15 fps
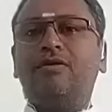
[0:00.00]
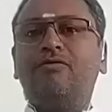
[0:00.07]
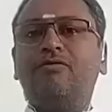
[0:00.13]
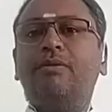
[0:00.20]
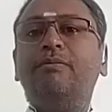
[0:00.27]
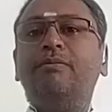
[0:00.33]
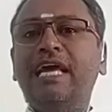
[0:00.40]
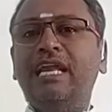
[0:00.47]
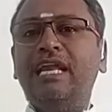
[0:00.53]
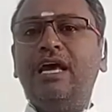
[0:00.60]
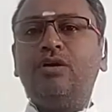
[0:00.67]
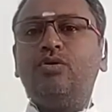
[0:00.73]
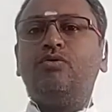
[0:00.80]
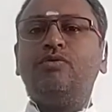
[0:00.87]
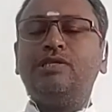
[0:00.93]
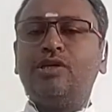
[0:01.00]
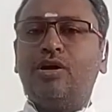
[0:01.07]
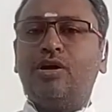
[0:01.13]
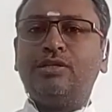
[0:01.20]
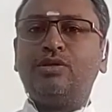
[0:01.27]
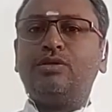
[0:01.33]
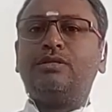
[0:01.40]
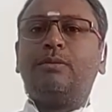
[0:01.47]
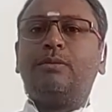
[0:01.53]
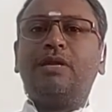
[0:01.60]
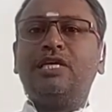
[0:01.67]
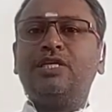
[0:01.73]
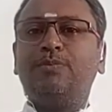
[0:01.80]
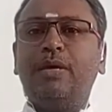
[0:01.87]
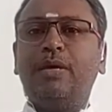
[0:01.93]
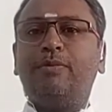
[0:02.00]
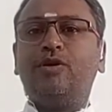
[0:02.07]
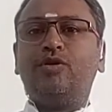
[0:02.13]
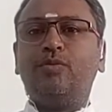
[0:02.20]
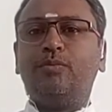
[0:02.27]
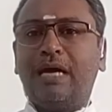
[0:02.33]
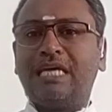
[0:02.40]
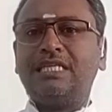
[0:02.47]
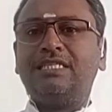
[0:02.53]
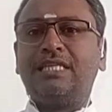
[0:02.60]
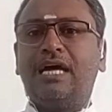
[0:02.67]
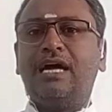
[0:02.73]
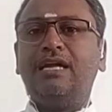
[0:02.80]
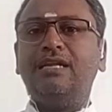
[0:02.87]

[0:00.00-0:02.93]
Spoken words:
from Delaru, which also supplies paper to Pakistan.